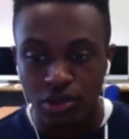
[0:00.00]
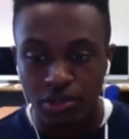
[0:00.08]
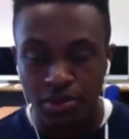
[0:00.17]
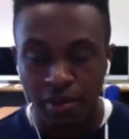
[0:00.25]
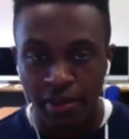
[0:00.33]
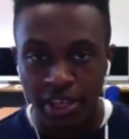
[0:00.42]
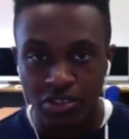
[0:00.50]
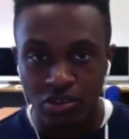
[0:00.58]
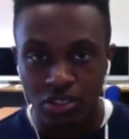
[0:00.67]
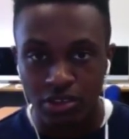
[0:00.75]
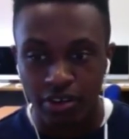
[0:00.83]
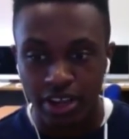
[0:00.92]
Photoshop was
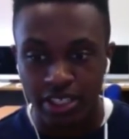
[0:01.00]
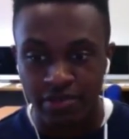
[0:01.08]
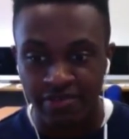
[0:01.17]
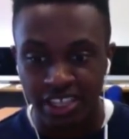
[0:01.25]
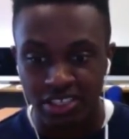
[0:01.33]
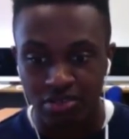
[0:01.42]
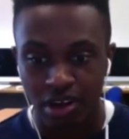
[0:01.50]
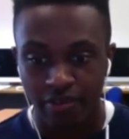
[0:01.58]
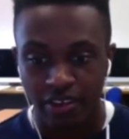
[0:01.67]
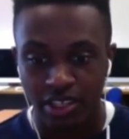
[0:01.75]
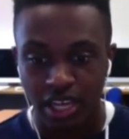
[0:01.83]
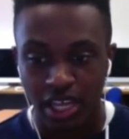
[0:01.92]
my main source of creating
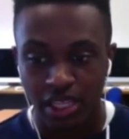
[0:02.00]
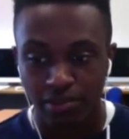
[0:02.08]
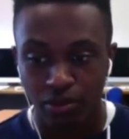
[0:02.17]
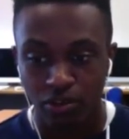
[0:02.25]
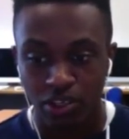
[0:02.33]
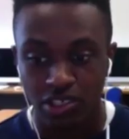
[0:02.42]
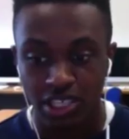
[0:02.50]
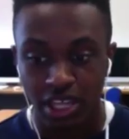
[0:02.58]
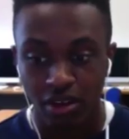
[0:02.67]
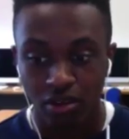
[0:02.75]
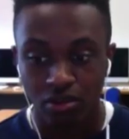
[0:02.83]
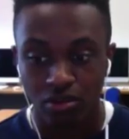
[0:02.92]
vector graphics like the
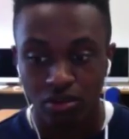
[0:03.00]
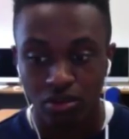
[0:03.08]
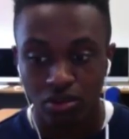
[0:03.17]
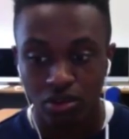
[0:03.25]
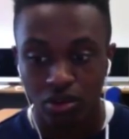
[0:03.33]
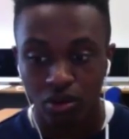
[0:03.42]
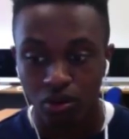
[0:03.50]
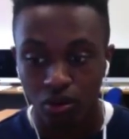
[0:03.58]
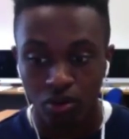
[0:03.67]
border seen on